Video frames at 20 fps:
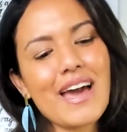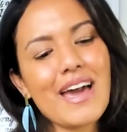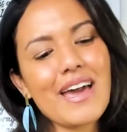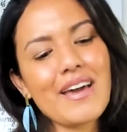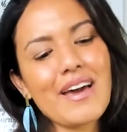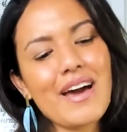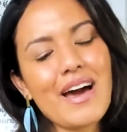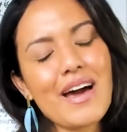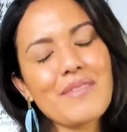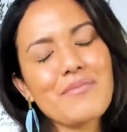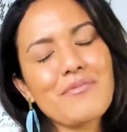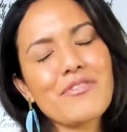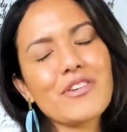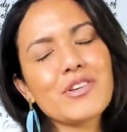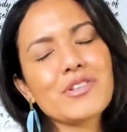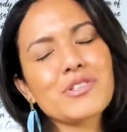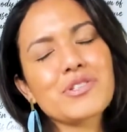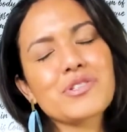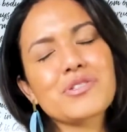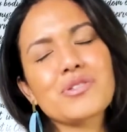I
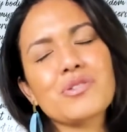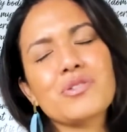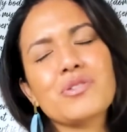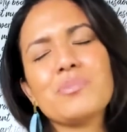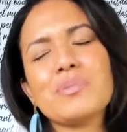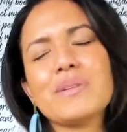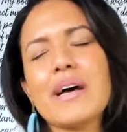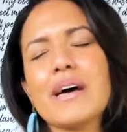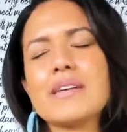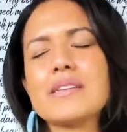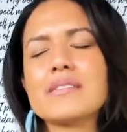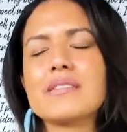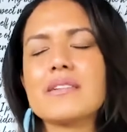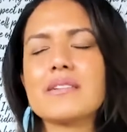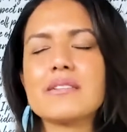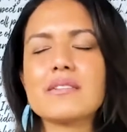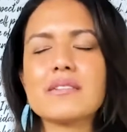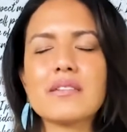feel so blessed.